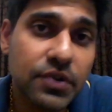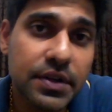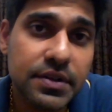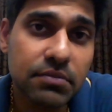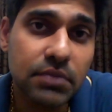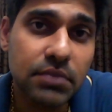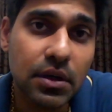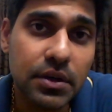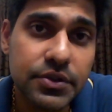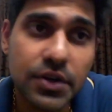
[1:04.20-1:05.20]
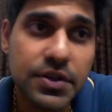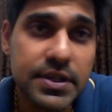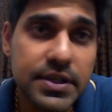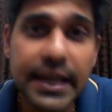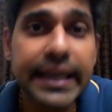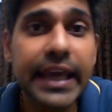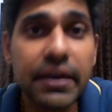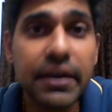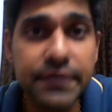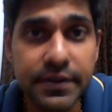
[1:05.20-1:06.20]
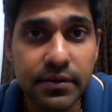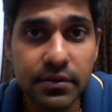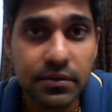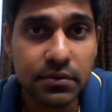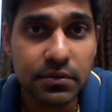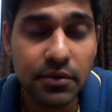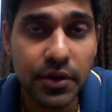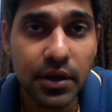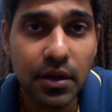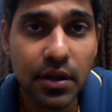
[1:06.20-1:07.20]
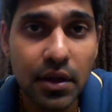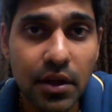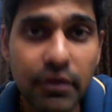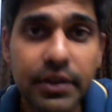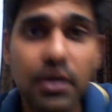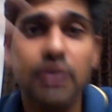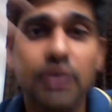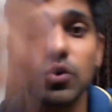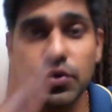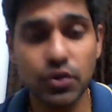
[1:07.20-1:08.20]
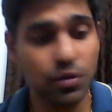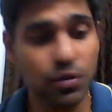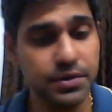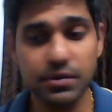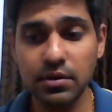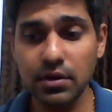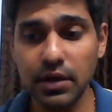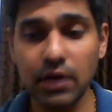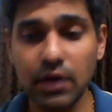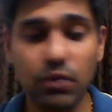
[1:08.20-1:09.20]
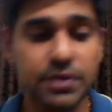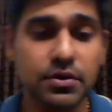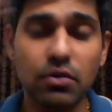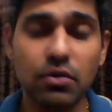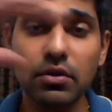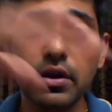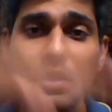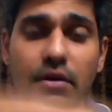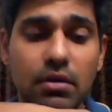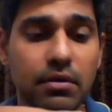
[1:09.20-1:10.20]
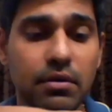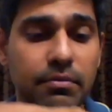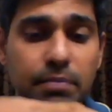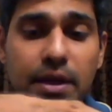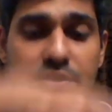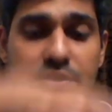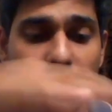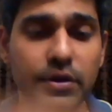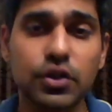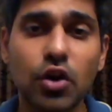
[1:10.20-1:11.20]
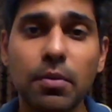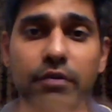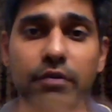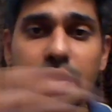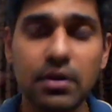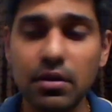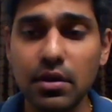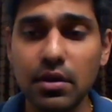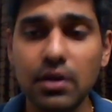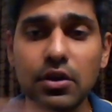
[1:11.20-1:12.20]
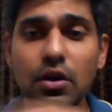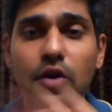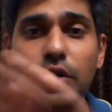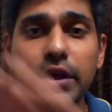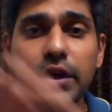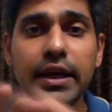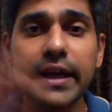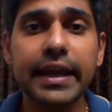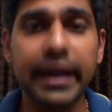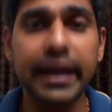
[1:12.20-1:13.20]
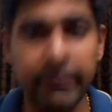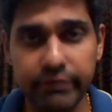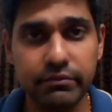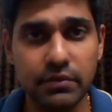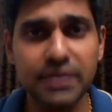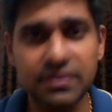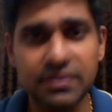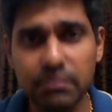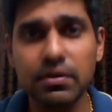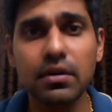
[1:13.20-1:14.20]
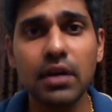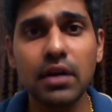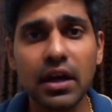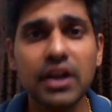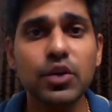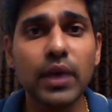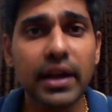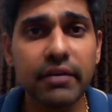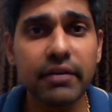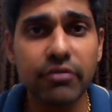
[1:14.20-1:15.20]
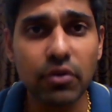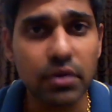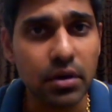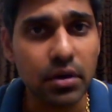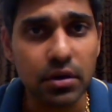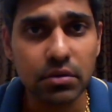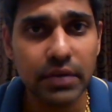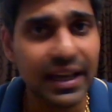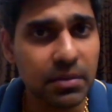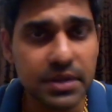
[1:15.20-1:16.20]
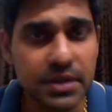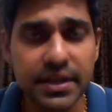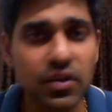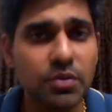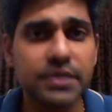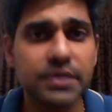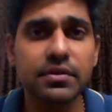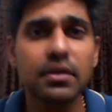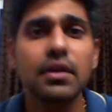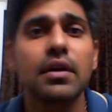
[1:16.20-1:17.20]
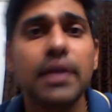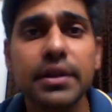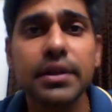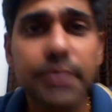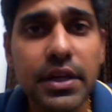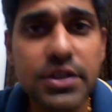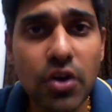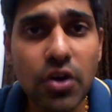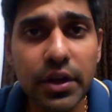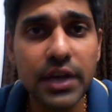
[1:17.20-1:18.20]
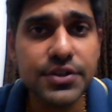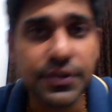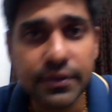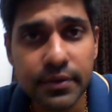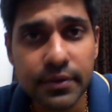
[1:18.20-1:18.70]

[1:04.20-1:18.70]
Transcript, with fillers: some structures like caves, okay, when there are two stones and one stone get placed over the top of it, you are going to get a cave, a simple dwelling for animals and humans in the prehistoric ages.